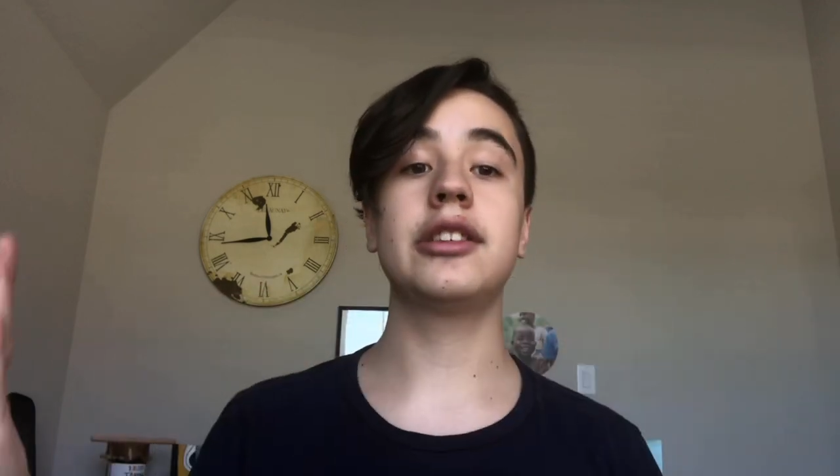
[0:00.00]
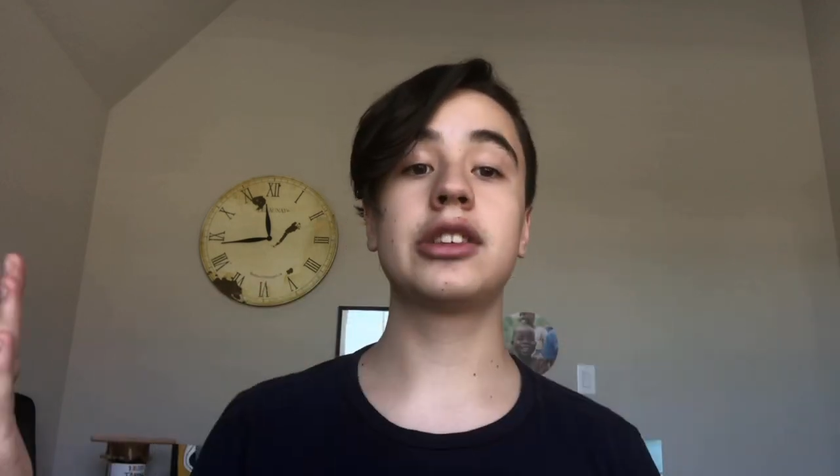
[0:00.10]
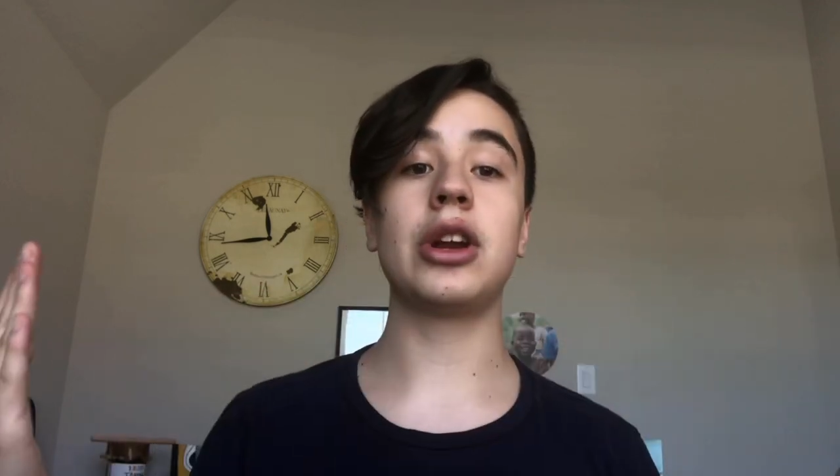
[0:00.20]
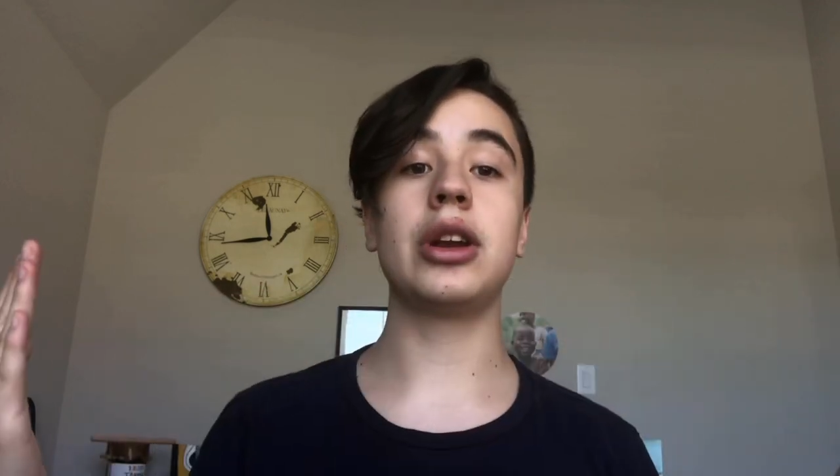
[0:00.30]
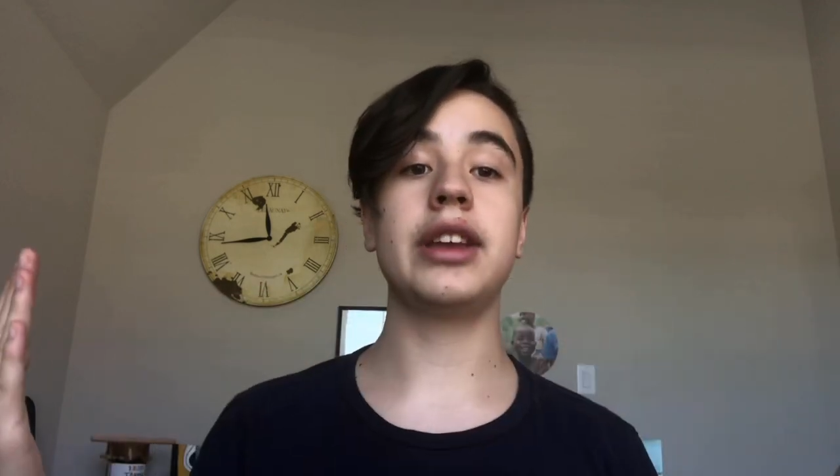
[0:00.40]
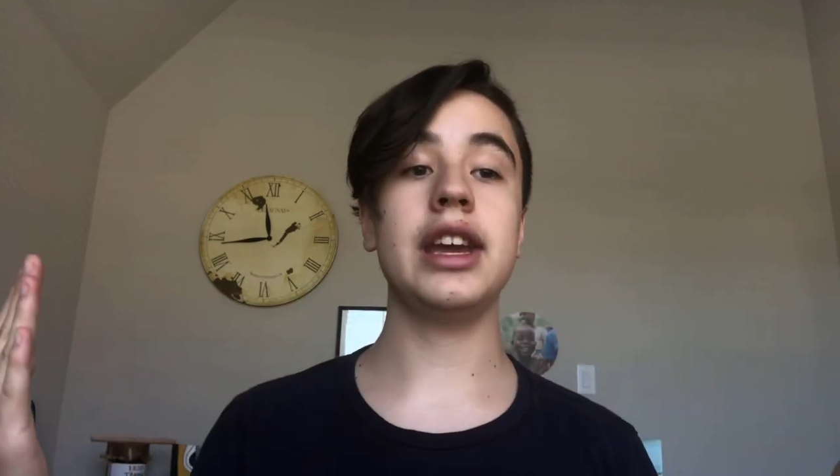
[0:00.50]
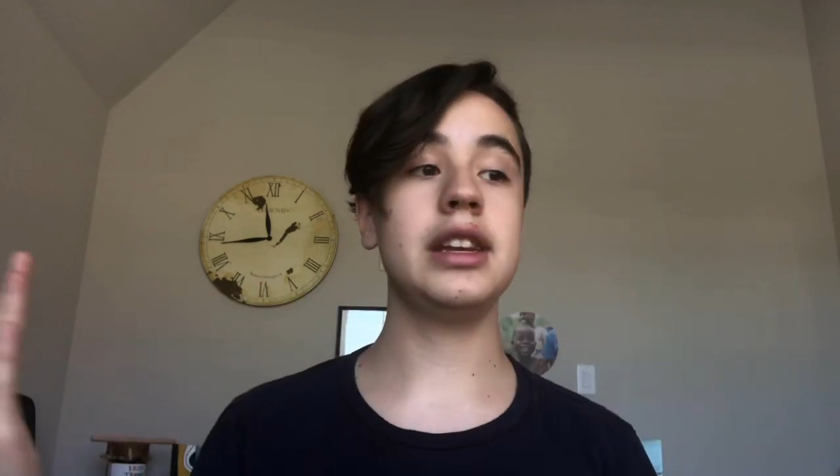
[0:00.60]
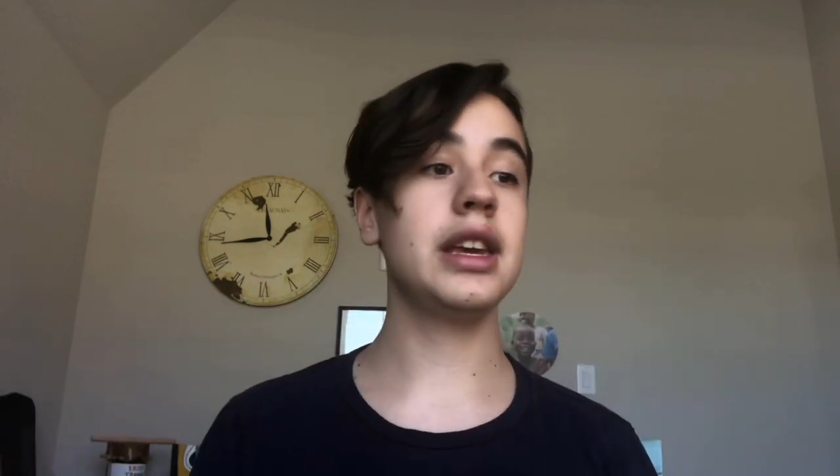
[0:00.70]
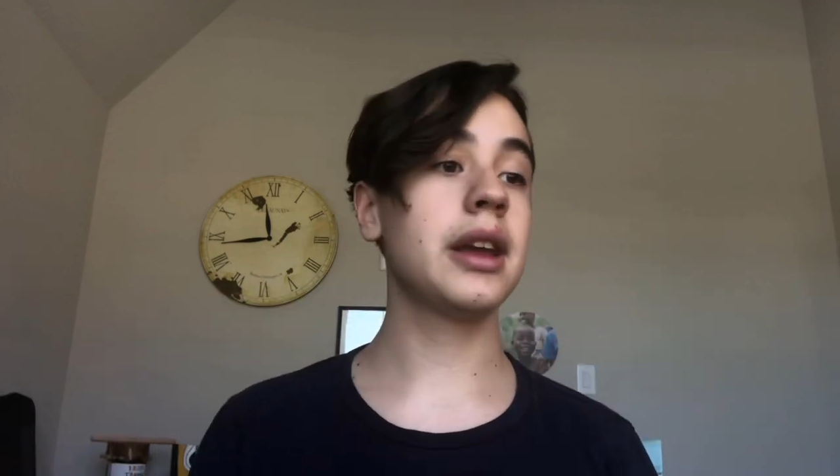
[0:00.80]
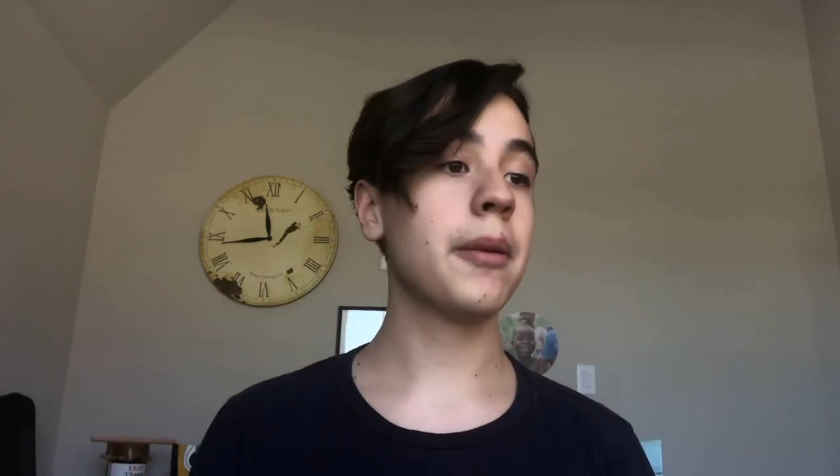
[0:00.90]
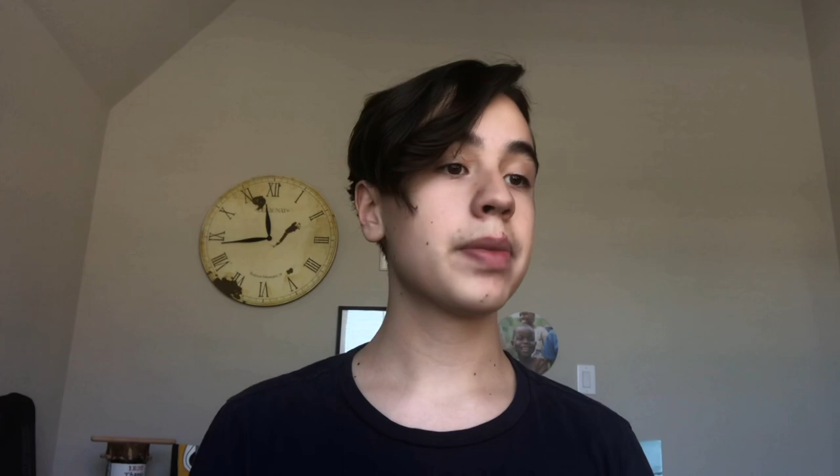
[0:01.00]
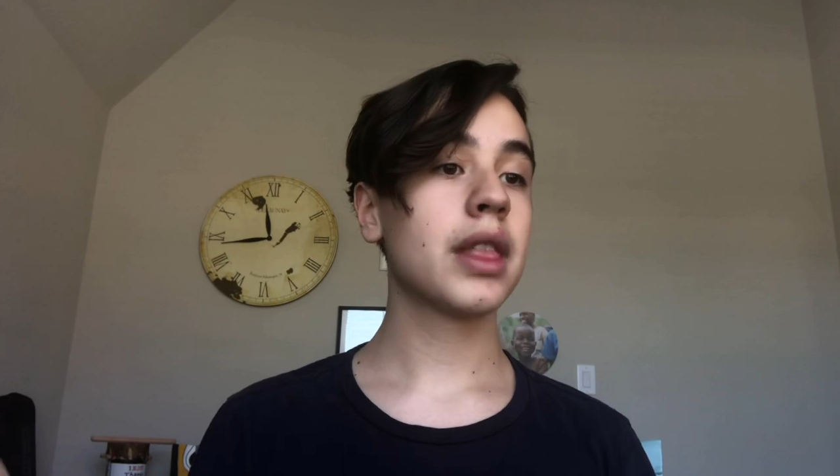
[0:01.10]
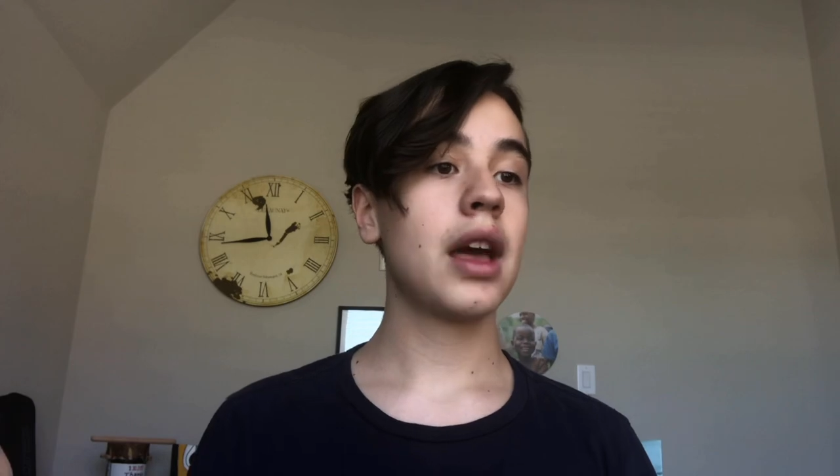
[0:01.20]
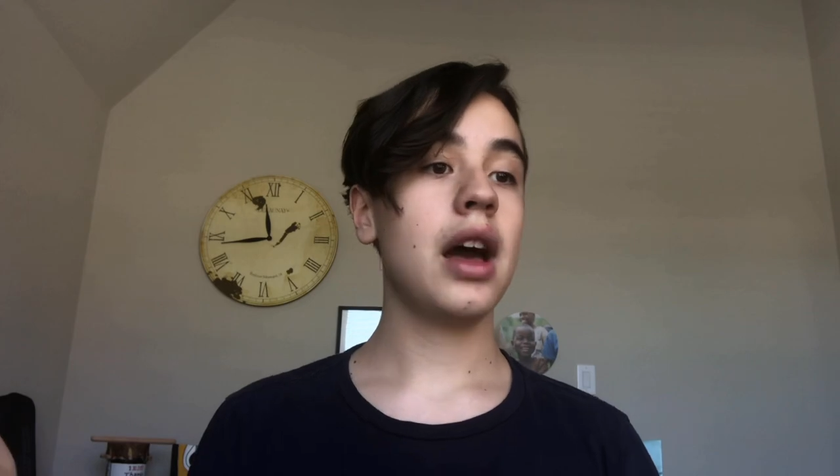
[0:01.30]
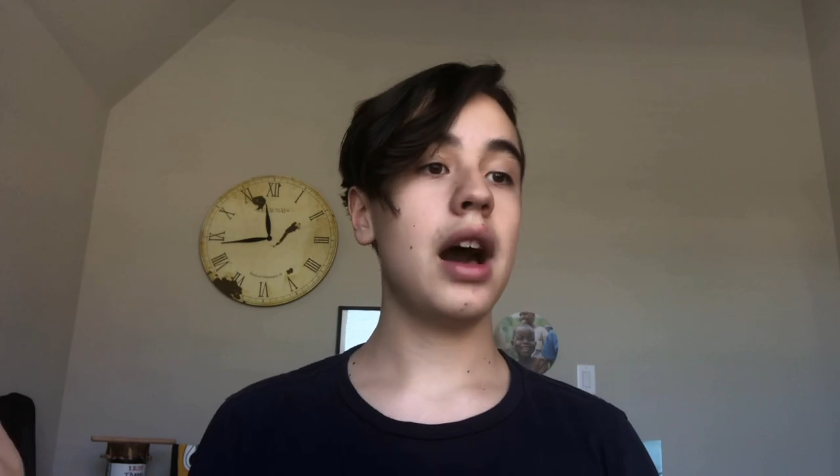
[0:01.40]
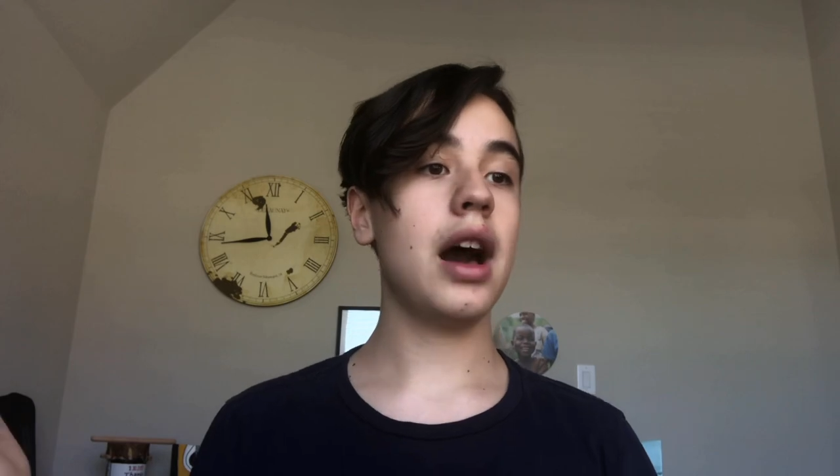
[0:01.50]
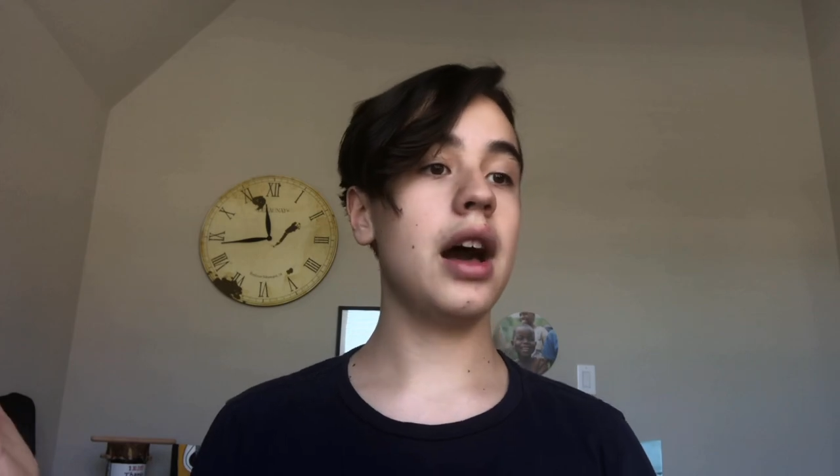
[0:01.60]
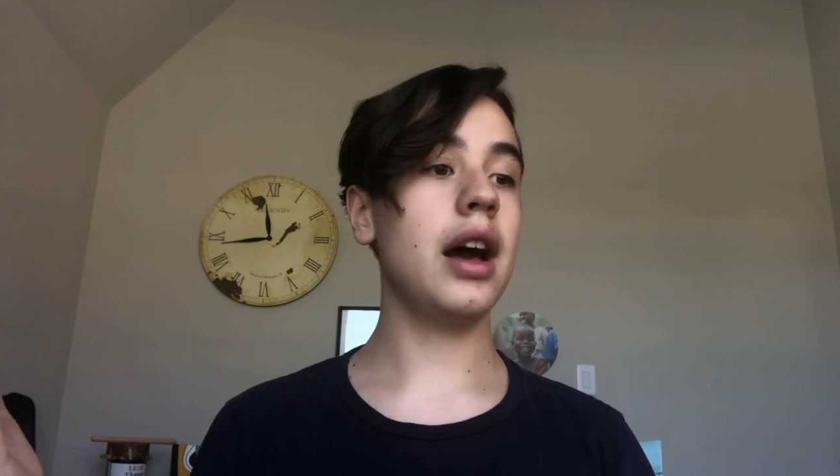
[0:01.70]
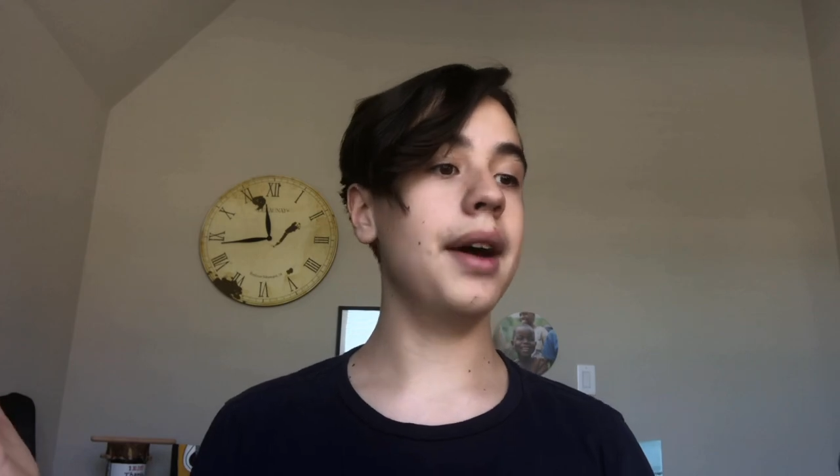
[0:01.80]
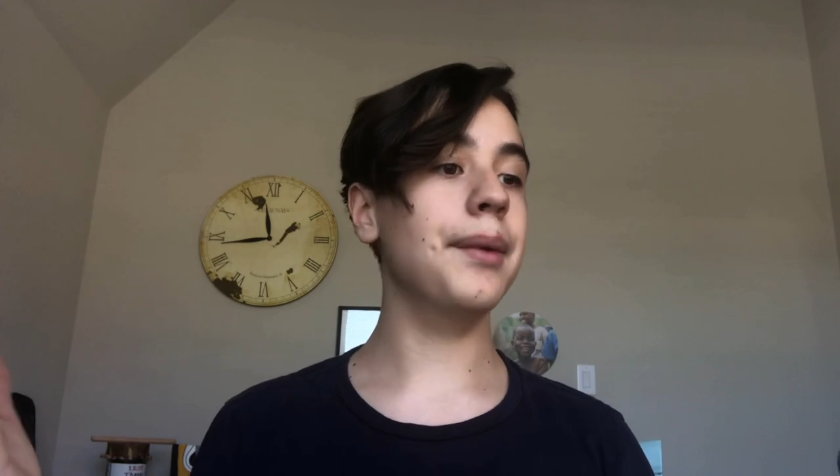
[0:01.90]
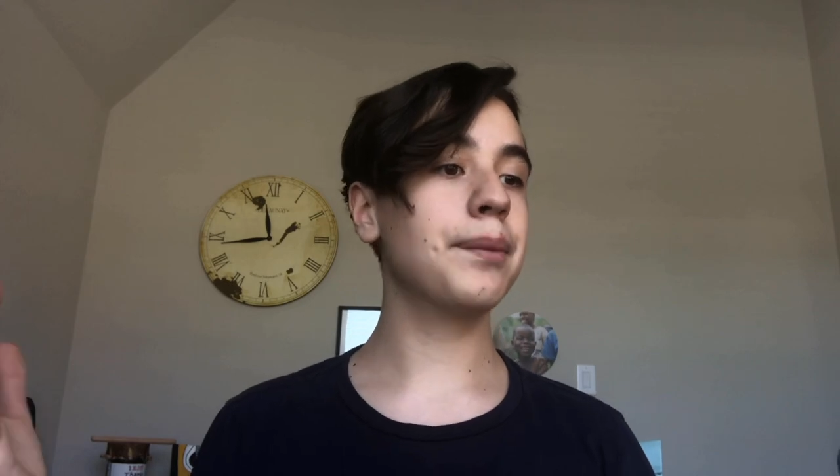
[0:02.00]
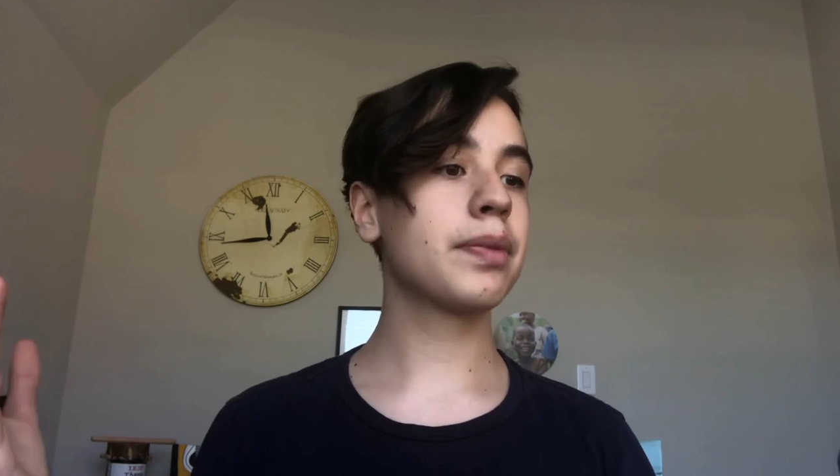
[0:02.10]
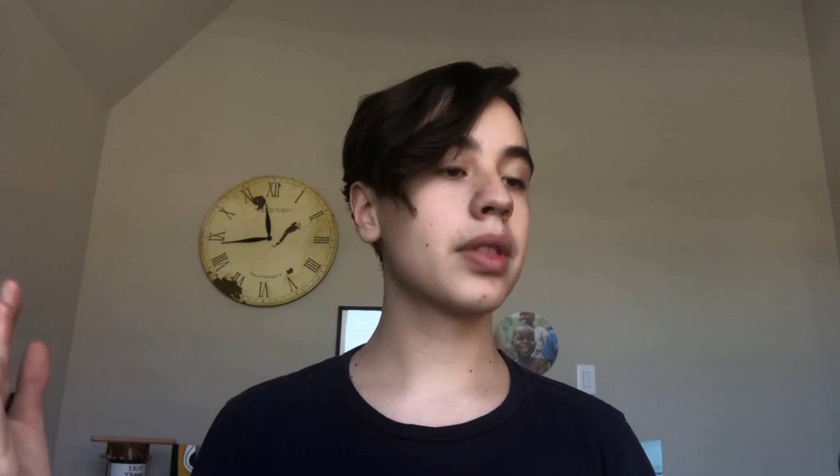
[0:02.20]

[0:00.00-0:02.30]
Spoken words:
start dating. Never